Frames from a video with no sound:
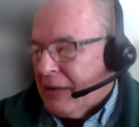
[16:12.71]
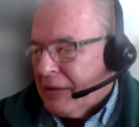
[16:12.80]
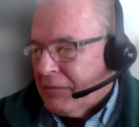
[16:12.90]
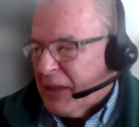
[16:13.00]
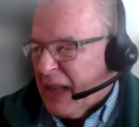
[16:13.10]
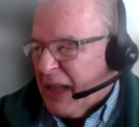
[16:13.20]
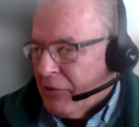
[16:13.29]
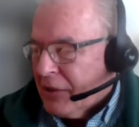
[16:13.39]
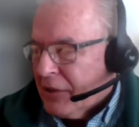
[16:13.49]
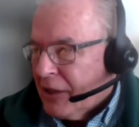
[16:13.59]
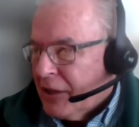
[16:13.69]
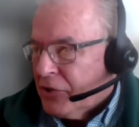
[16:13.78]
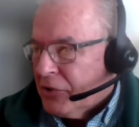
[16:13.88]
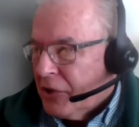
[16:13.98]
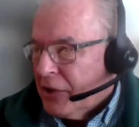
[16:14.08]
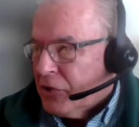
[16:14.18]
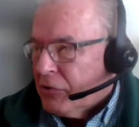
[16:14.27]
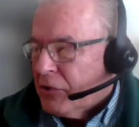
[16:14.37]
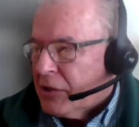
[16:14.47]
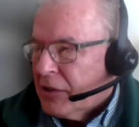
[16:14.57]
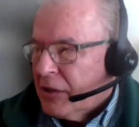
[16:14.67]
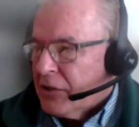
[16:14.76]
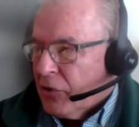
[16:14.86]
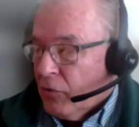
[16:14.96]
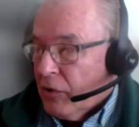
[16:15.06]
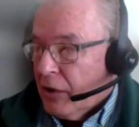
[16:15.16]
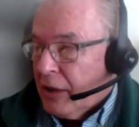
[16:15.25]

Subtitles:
but that wasn't the issue. The issue was, is it work?